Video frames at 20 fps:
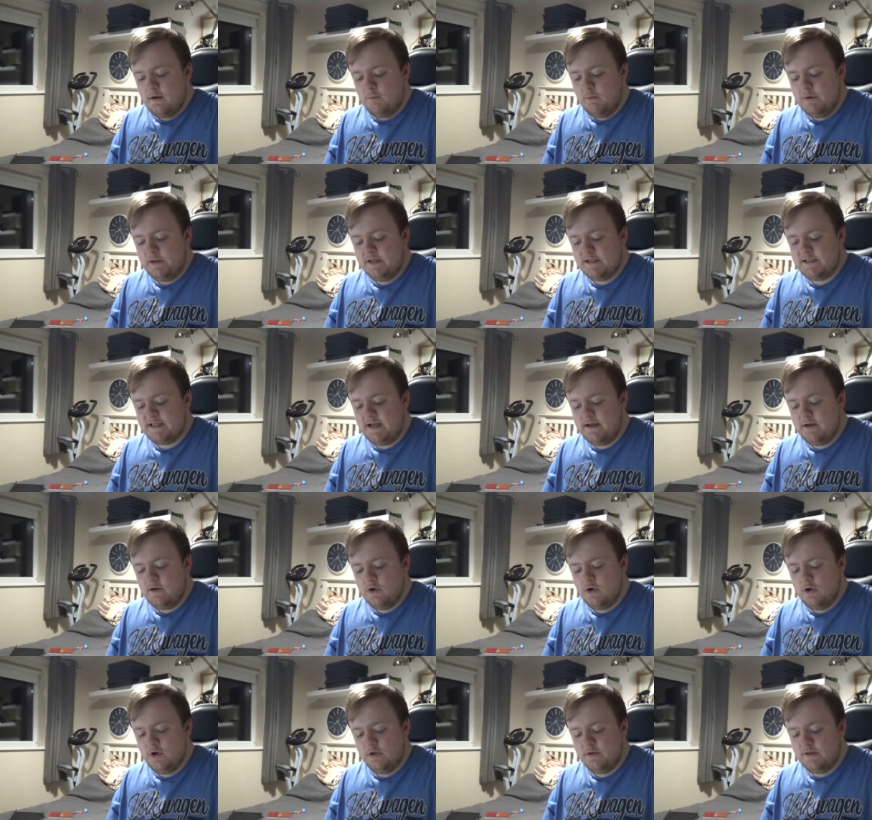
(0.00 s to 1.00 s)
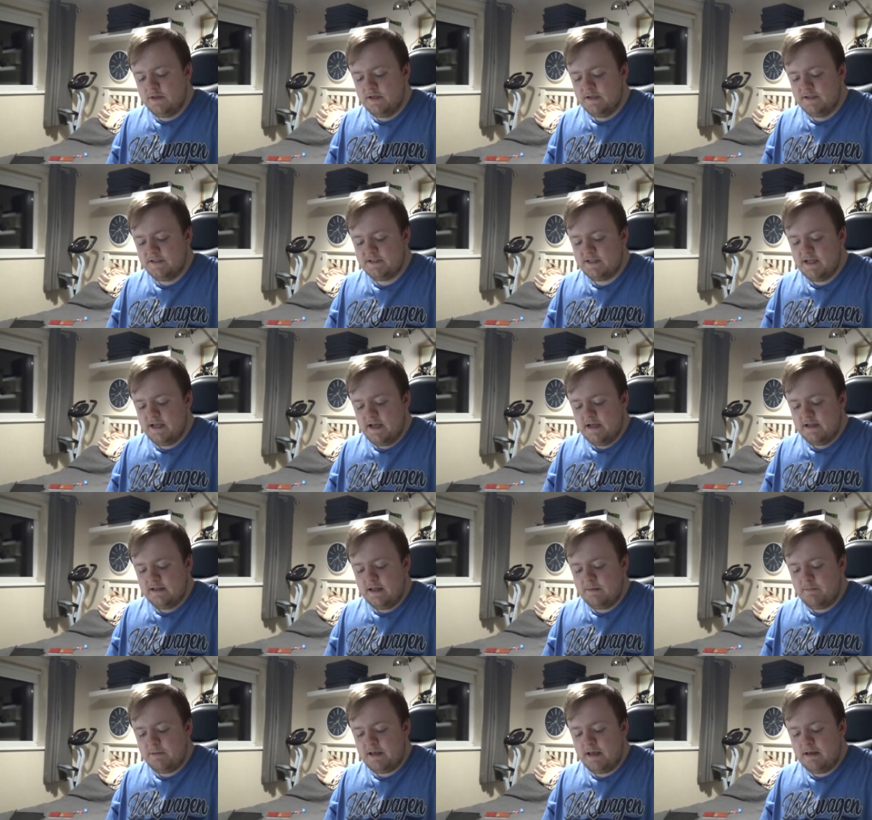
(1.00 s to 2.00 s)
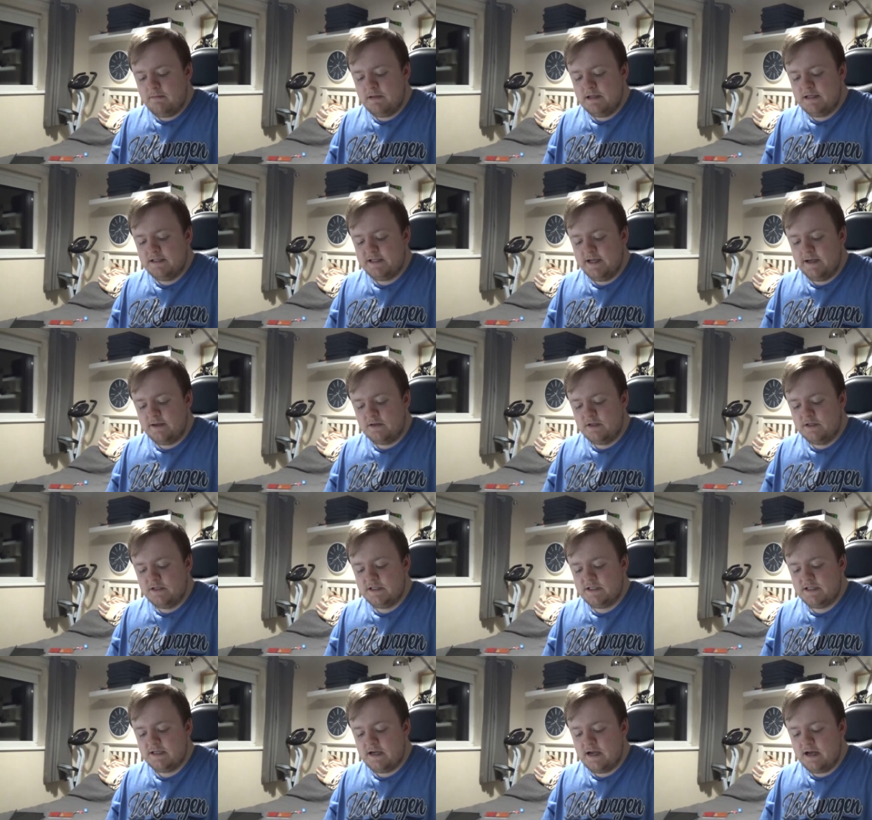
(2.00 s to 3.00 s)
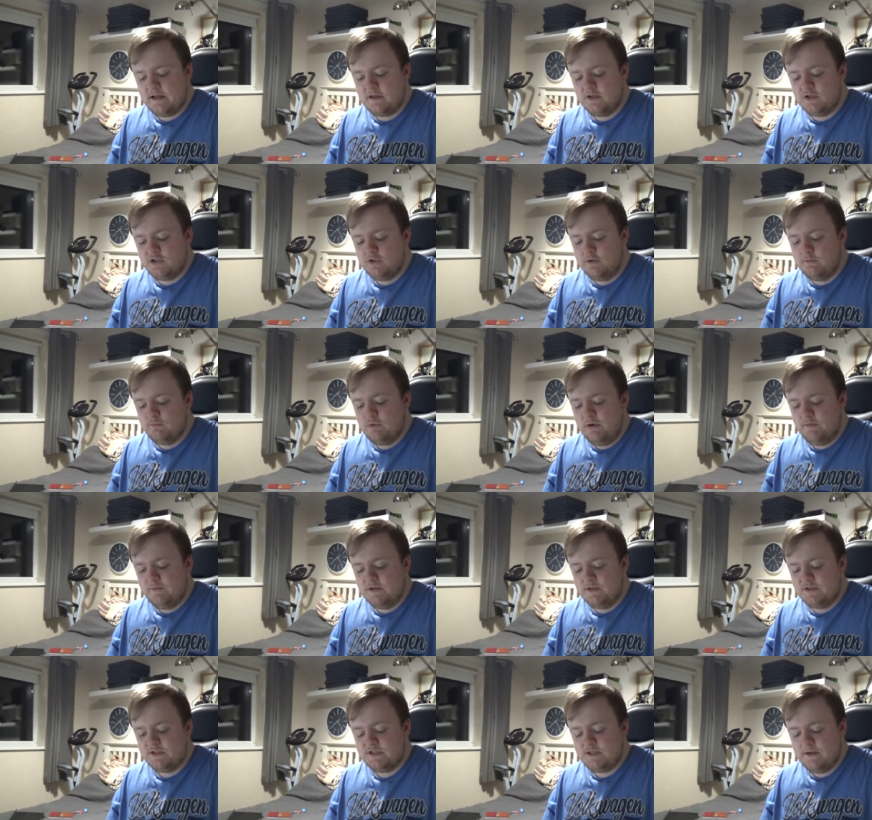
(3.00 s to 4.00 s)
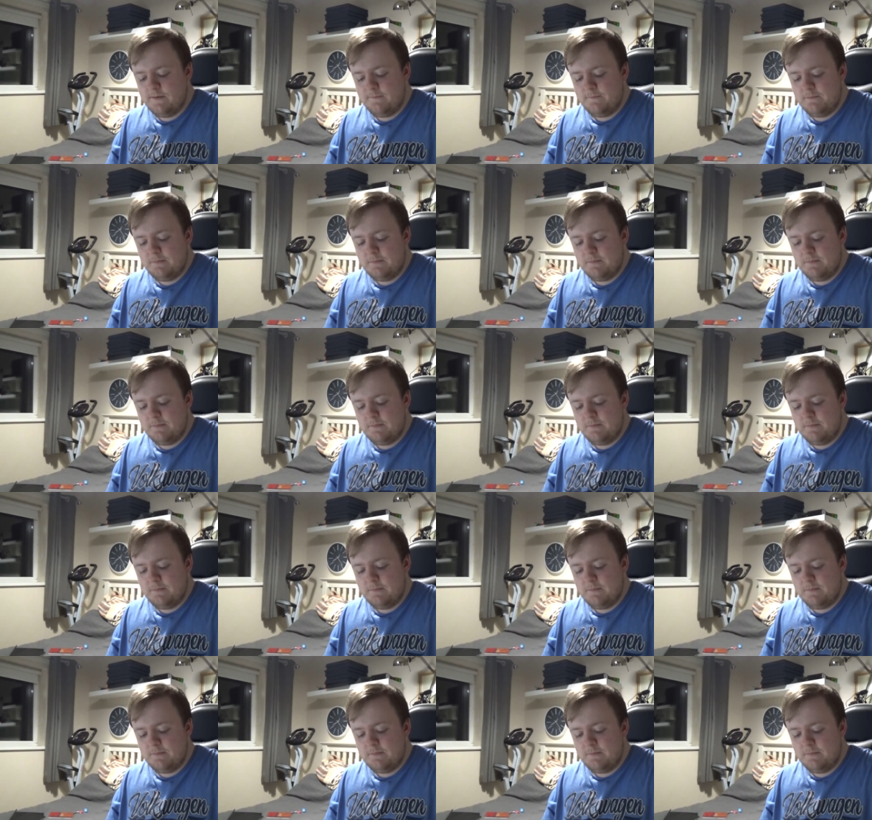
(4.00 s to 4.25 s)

When the ten heard this, they became indignant at the two brothers.